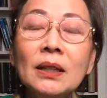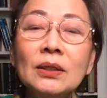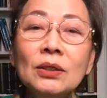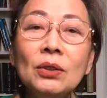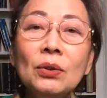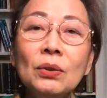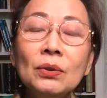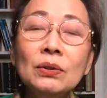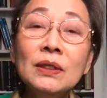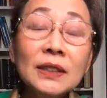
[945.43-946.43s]

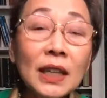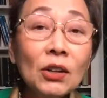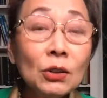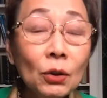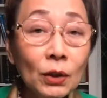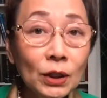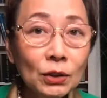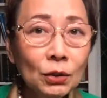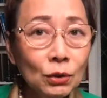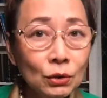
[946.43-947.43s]
So serotonin,
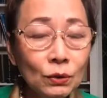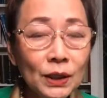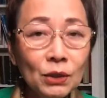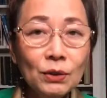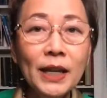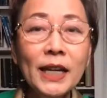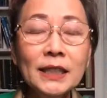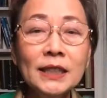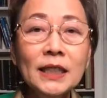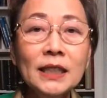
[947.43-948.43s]
usually you
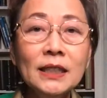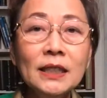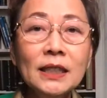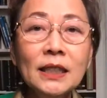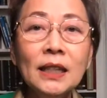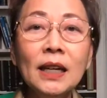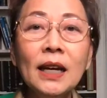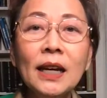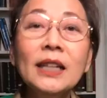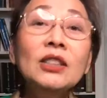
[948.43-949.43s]
get it
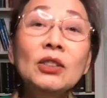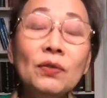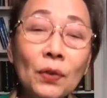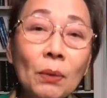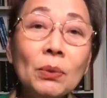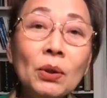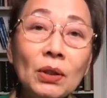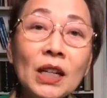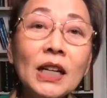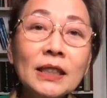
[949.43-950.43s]
from your
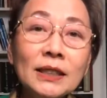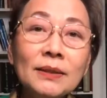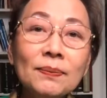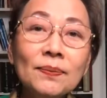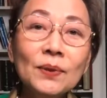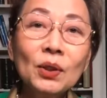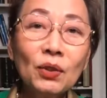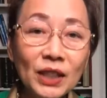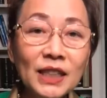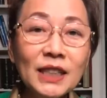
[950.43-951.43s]
gut, your
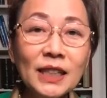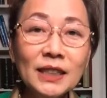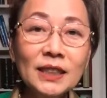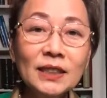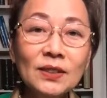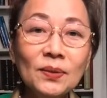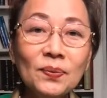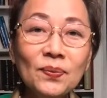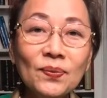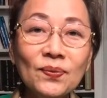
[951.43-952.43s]
intestine.
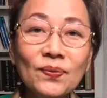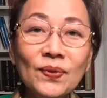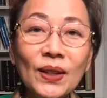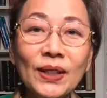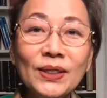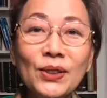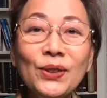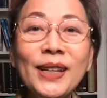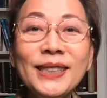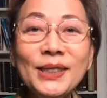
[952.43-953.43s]
So
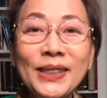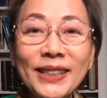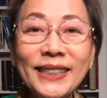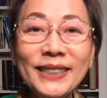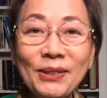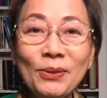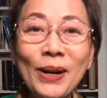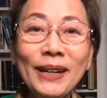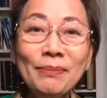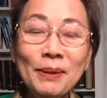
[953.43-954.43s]
that's the reason
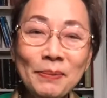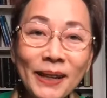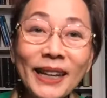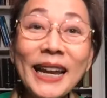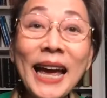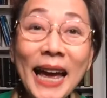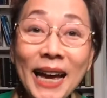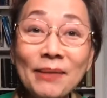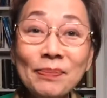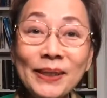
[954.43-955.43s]
why people are
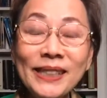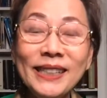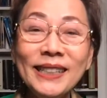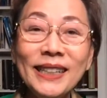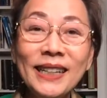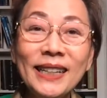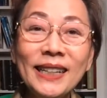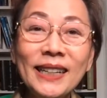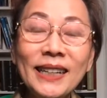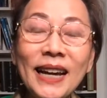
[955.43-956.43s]
happy
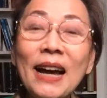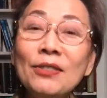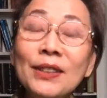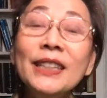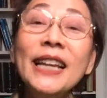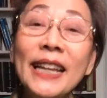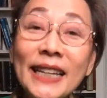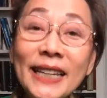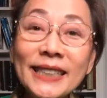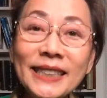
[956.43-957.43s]
after they
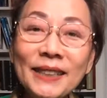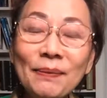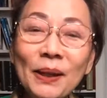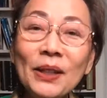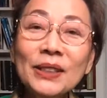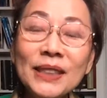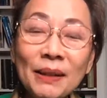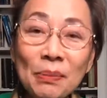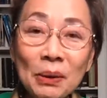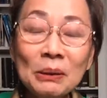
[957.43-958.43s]
eat, because
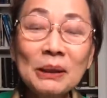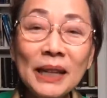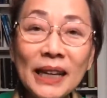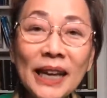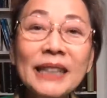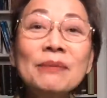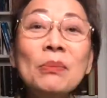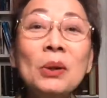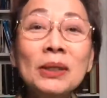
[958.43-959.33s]
they get more